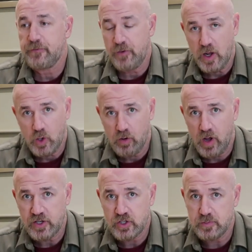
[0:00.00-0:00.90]

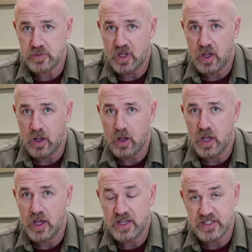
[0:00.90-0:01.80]
Freikorps items
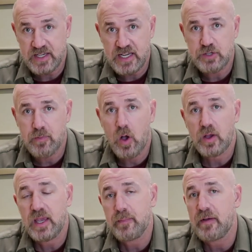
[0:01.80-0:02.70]
are as a niche
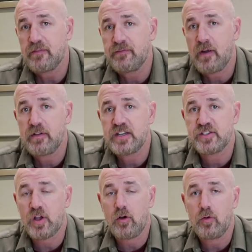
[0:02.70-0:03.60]
market but very
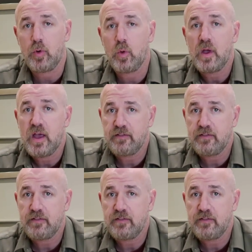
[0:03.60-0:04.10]
desirable,